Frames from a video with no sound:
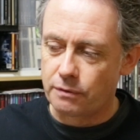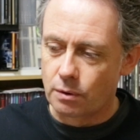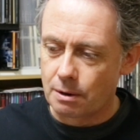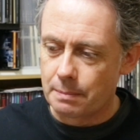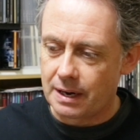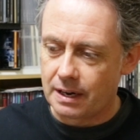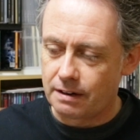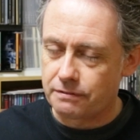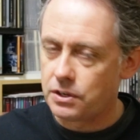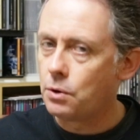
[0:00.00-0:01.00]
form
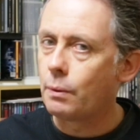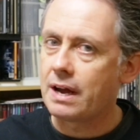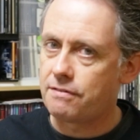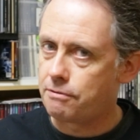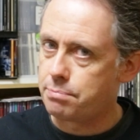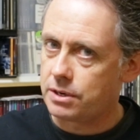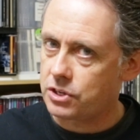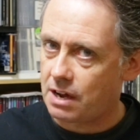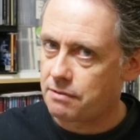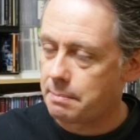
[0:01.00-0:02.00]
of new wave of British
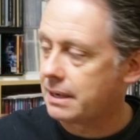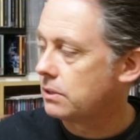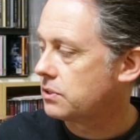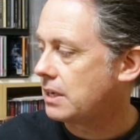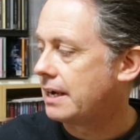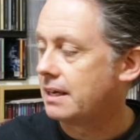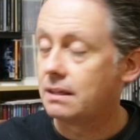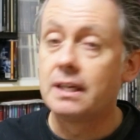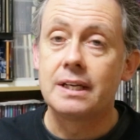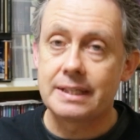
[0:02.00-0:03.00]
heavy metal style,
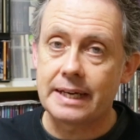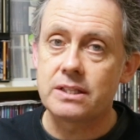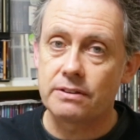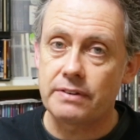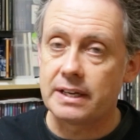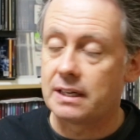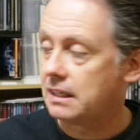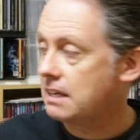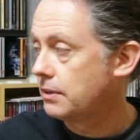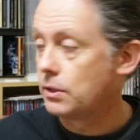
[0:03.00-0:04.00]
Gates of Hell,
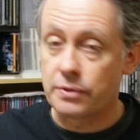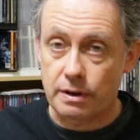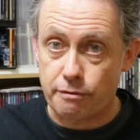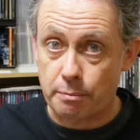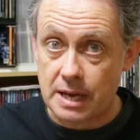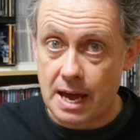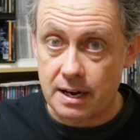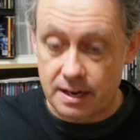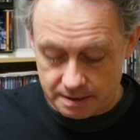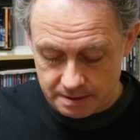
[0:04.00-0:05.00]
even though they're from
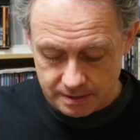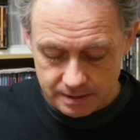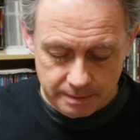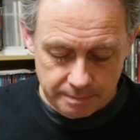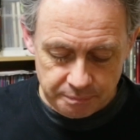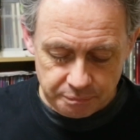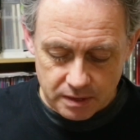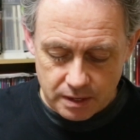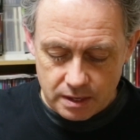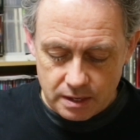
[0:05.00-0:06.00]
Canada.
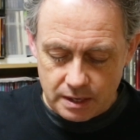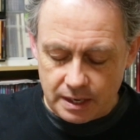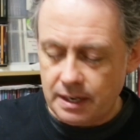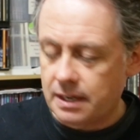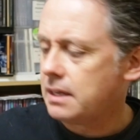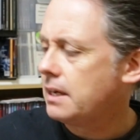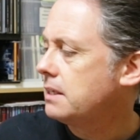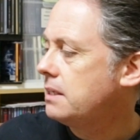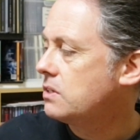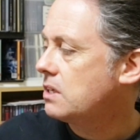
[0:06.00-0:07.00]
And in
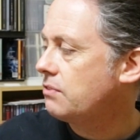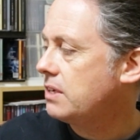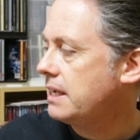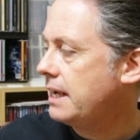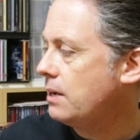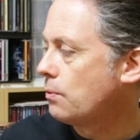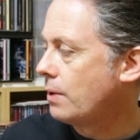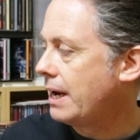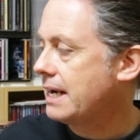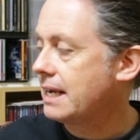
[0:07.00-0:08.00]
1978,
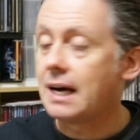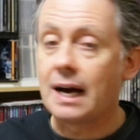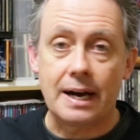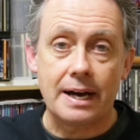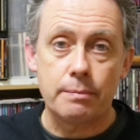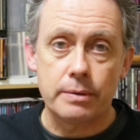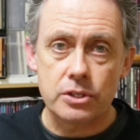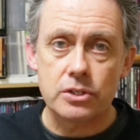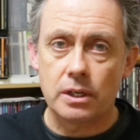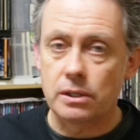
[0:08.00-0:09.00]
Riding High, which
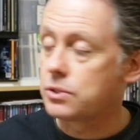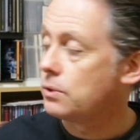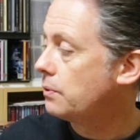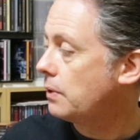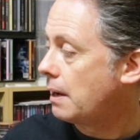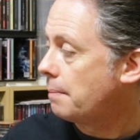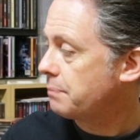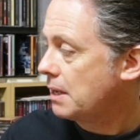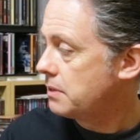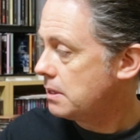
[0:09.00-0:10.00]
is
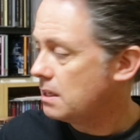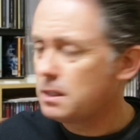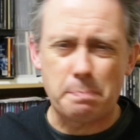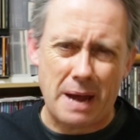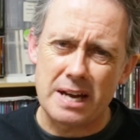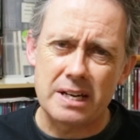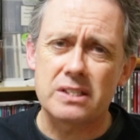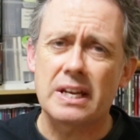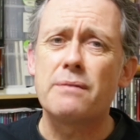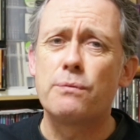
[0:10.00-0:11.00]
also, this band
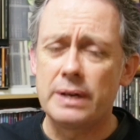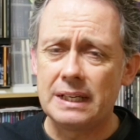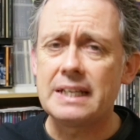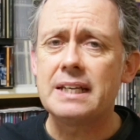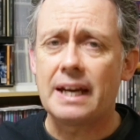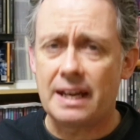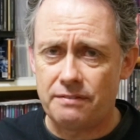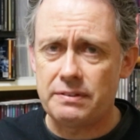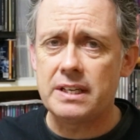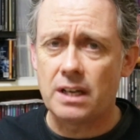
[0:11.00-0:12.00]
is a really
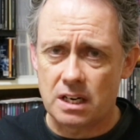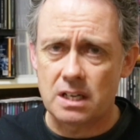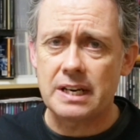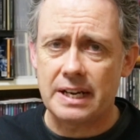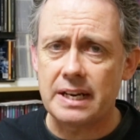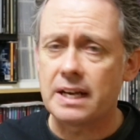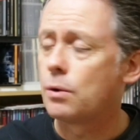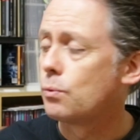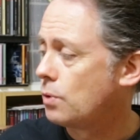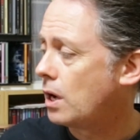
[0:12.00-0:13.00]
heavy, hard-hitting
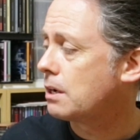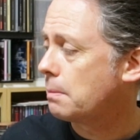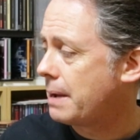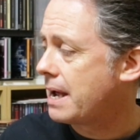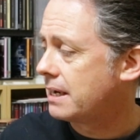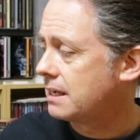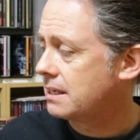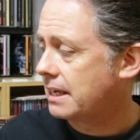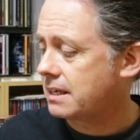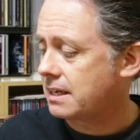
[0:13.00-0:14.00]
rock band.
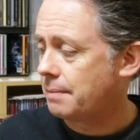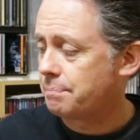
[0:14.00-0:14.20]
Like,